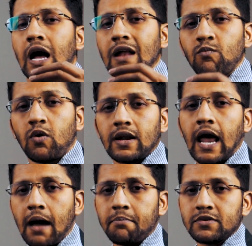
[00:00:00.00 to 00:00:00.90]
And what
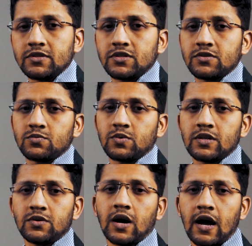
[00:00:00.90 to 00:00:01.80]
happens when
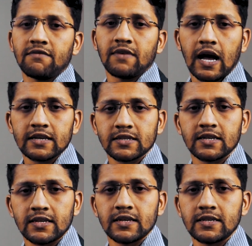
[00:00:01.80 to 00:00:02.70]
you have
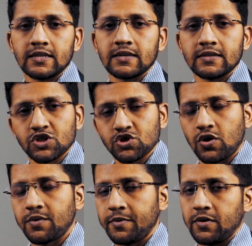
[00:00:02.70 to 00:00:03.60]
ascendant
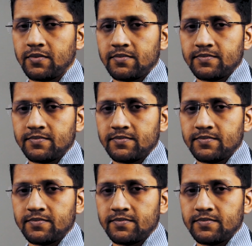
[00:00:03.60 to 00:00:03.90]
Scorpio?